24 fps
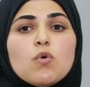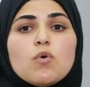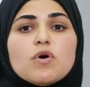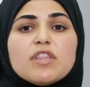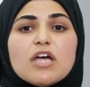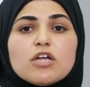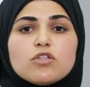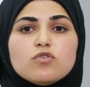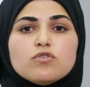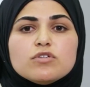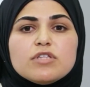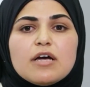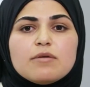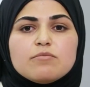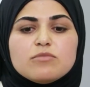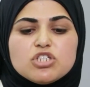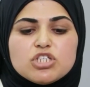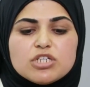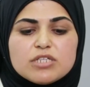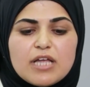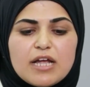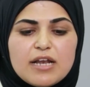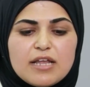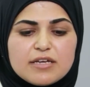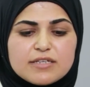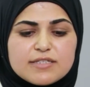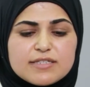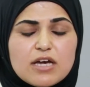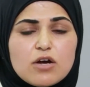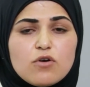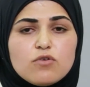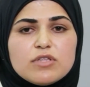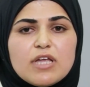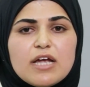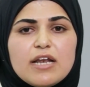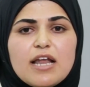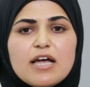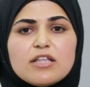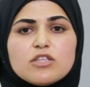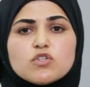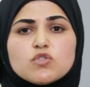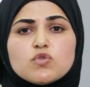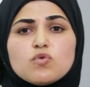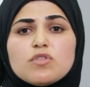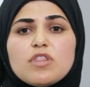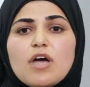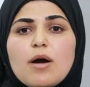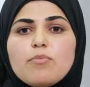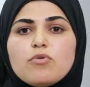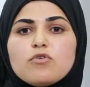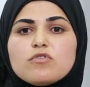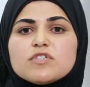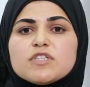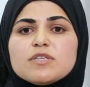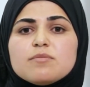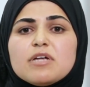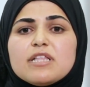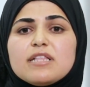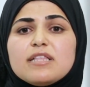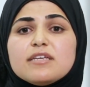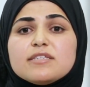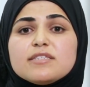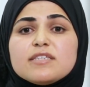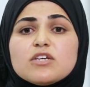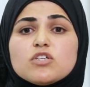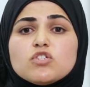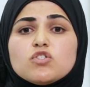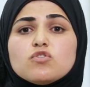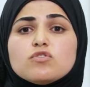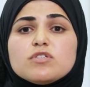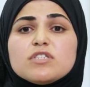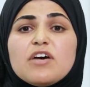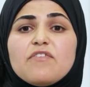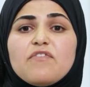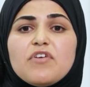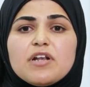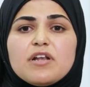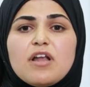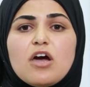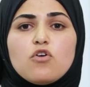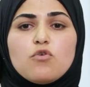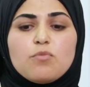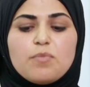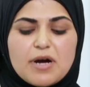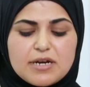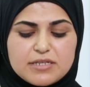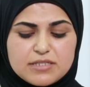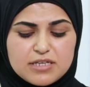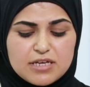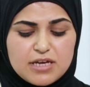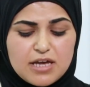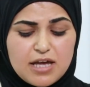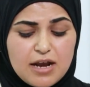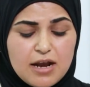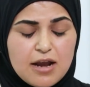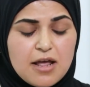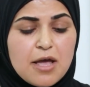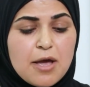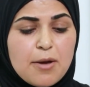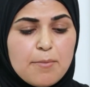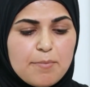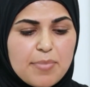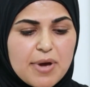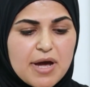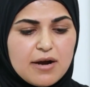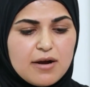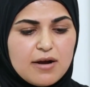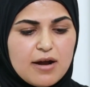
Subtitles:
with a two-dimensional hexagonal lattice with approximately 6 to 7 nanoparticle per